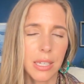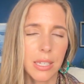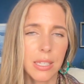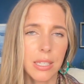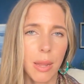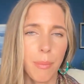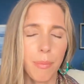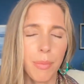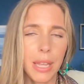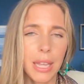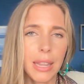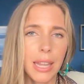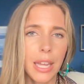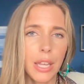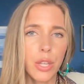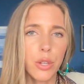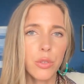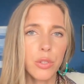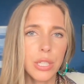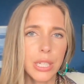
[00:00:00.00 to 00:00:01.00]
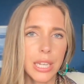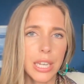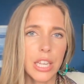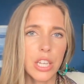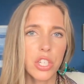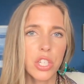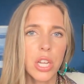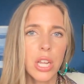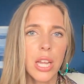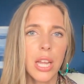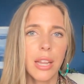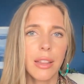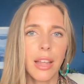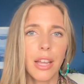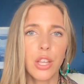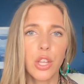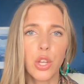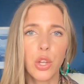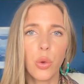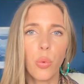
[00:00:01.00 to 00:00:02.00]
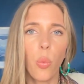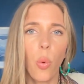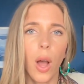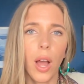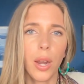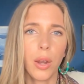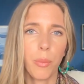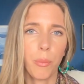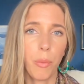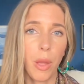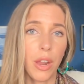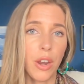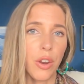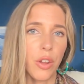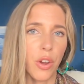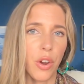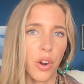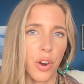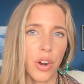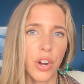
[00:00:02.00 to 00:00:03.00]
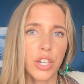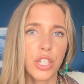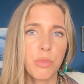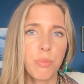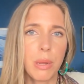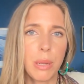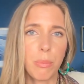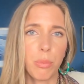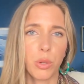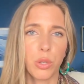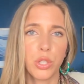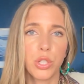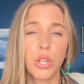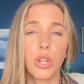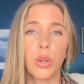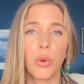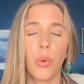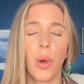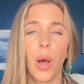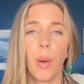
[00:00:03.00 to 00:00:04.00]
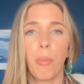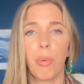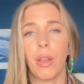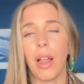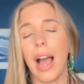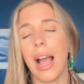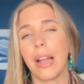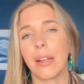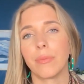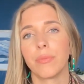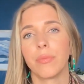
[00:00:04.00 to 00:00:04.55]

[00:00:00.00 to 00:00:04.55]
something that you teach that you want and encourage people to apply.